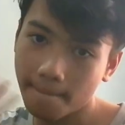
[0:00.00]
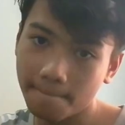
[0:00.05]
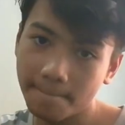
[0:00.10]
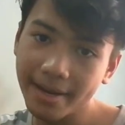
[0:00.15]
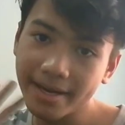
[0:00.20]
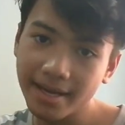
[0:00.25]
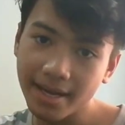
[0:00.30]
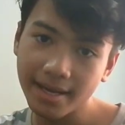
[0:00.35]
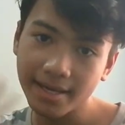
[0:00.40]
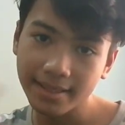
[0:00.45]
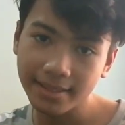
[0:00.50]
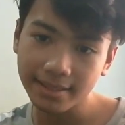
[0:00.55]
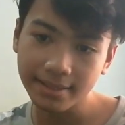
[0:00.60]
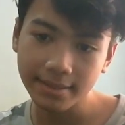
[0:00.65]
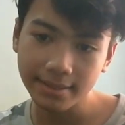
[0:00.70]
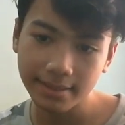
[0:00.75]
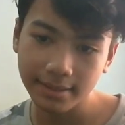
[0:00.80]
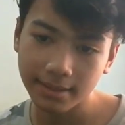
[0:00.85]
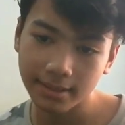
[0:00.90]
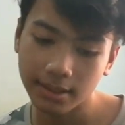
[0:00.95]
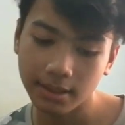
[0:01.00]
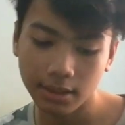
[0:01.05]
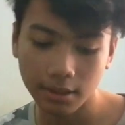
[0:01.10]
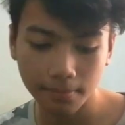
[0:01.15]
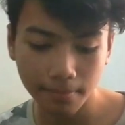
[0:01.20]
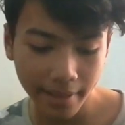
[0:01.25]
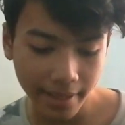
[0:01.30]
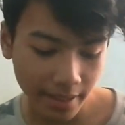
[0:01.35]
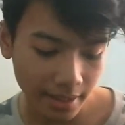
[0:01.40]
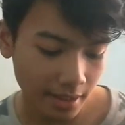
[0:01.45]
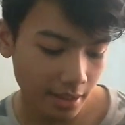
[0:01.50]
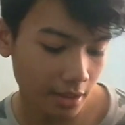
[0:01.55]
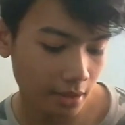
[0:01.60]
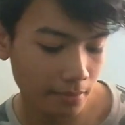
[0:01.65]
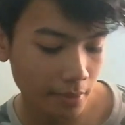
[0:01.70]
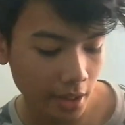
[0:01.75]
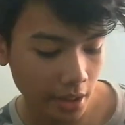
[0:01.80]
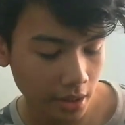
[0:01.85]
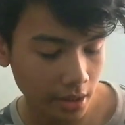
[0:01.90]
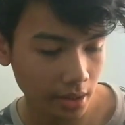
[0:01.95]
Bye guys. Bye
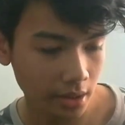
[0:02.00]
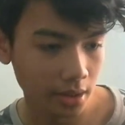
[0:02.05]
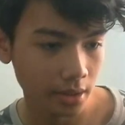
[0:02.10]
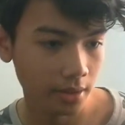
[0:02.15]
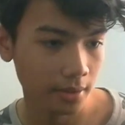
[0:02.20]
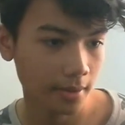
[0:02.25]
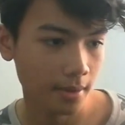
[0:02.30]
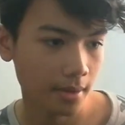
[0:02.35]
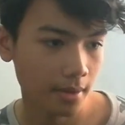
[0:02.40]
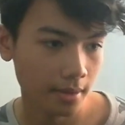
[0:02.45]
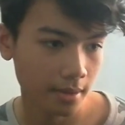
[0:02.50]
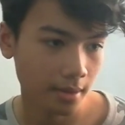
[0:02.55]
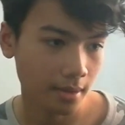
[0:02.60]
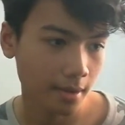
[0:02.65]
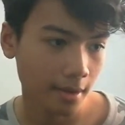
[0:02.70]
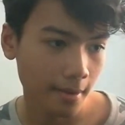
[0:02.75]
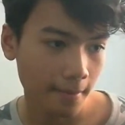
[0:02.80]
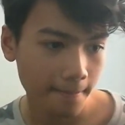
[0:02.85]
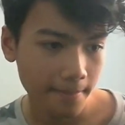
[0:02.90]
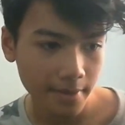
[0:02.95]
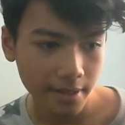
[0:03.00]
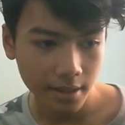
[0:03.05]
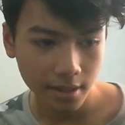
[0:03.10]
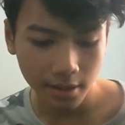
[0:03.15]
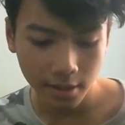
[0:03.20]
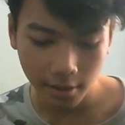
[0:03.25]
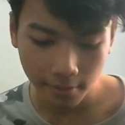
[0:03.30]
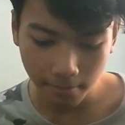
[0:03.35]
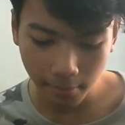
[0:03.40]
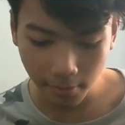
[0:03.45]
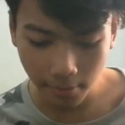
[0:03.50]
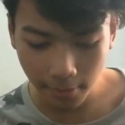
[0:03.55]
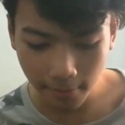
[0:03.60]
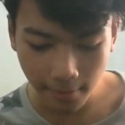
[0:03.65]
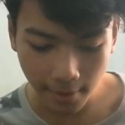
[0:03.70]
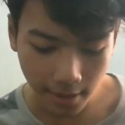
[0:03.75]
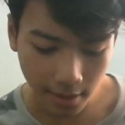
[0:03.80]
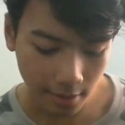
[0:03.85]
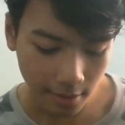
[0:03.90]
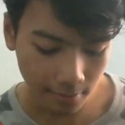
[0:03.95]
bye. Bye bye bye
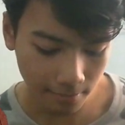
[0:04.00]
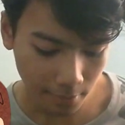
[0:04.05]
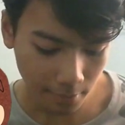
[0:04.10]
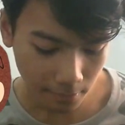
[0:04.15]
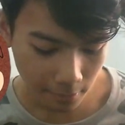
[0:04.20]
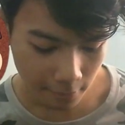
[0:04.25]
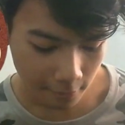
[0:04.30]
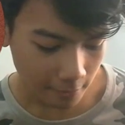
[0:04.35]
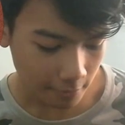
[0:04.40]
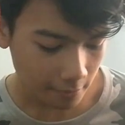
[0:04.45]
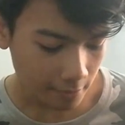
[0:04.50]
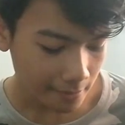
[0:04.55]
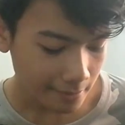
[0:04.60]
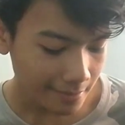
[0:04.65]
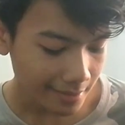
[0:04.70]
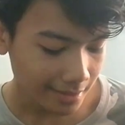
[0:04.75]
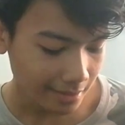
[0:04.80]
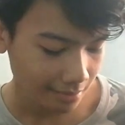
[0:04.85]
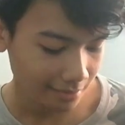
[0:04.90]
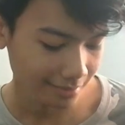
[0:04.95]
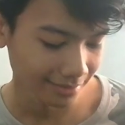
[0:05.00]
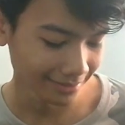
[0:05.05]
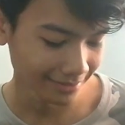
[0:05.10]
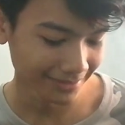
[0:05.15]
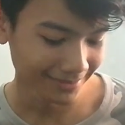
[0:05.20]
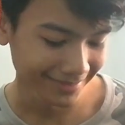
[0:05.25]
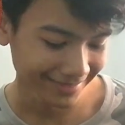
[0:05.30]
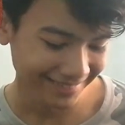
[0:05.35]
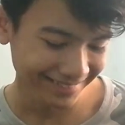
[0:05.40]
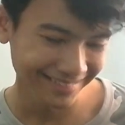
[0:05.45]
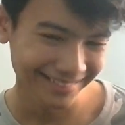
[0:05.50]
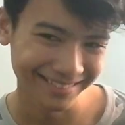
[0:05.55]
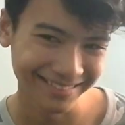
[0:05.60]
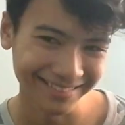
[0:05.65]
bye bye bye bye.